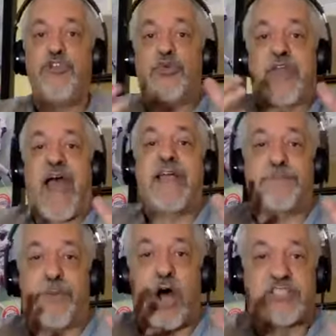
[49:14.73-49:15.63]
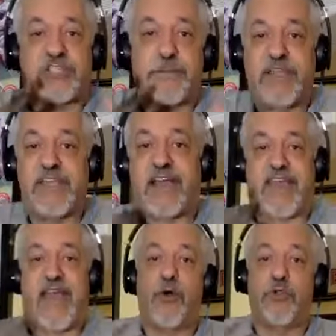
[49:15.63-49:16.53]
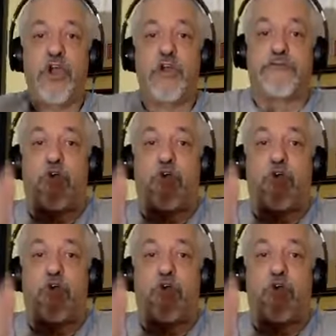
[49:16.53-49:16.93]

and you can't possibly account